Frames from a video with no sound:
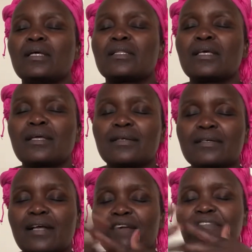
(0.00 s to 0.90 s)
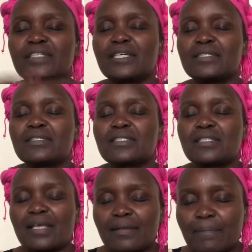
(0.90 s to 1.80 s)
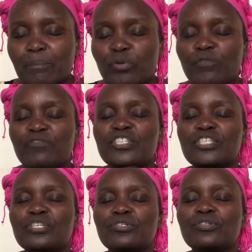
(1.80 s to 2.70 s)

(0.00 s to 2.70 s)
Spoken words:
the governance, the provision